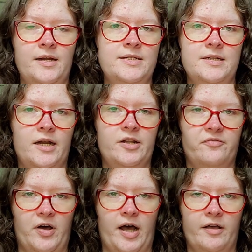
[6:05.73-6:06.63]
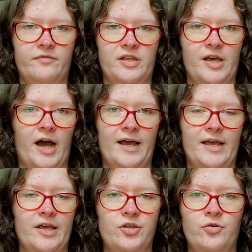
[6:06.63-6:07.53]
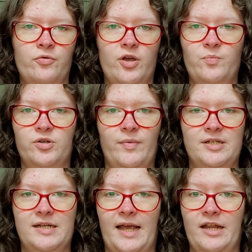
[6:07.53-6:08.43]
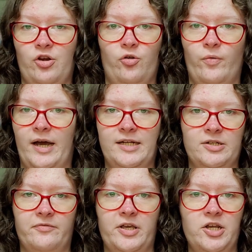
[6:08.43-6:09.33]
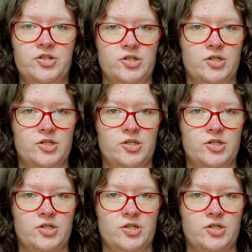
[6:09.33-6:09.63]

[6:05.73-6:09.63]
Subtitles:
1995, the IAU implemented a new identification